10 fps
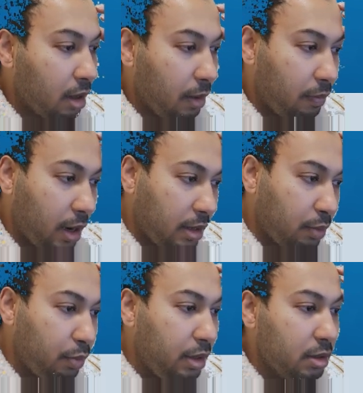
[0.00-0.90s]
if you had the
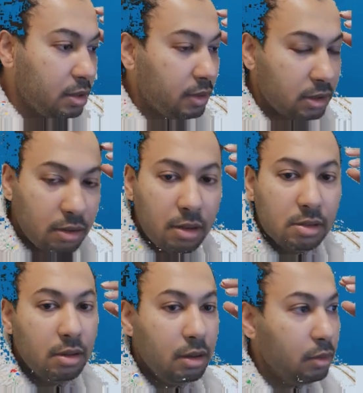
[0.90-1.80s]
Windows version
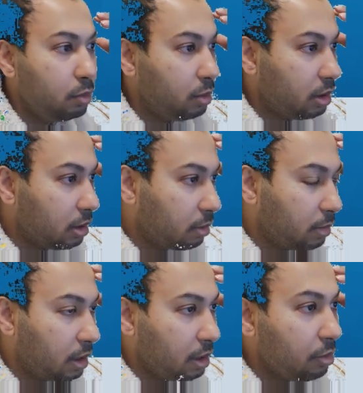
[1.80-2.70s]
also it would work,
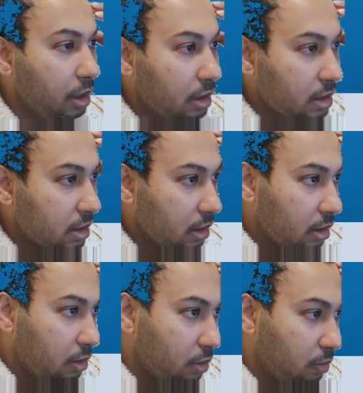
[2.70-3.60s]
but you need the
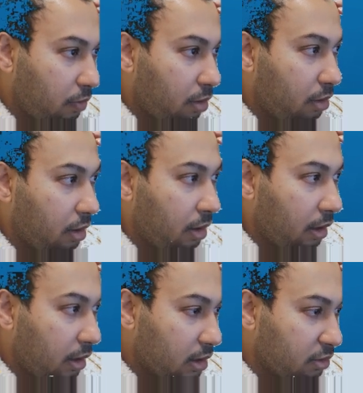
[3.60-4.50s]
CD for the
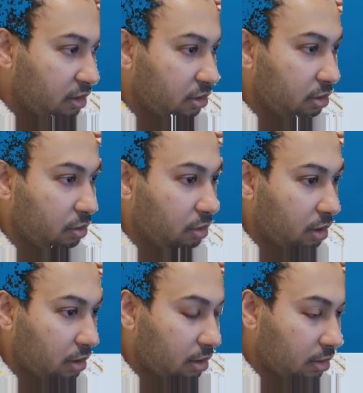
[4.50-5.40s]
Linux version to
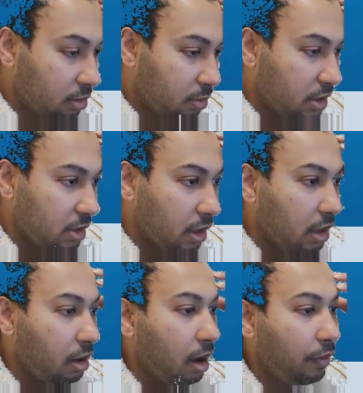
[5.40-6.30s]
work. So
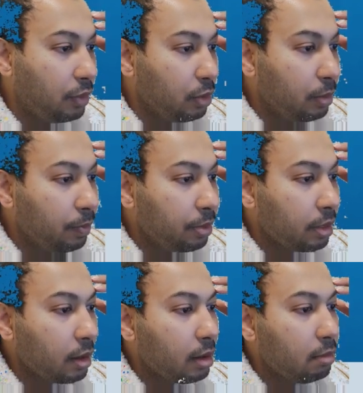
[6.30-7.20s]
basically you have to
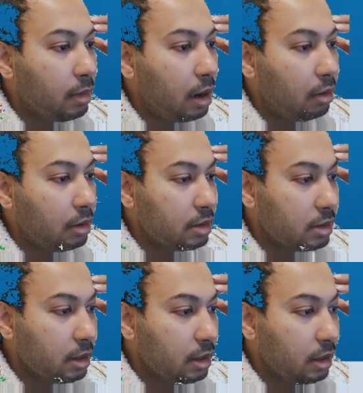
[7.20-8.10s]
mount the
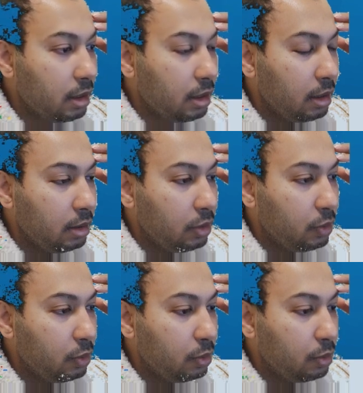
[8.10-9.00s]
CD
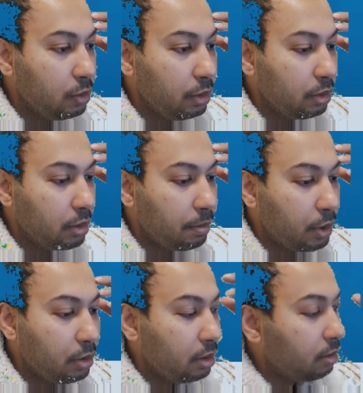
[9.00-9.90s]
into your
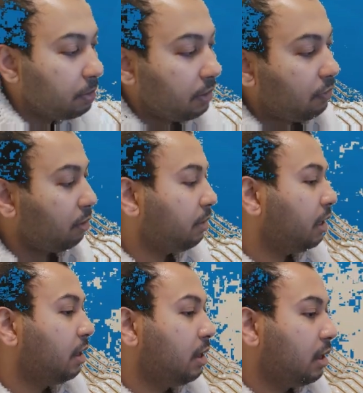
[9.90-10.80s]
computer, but for me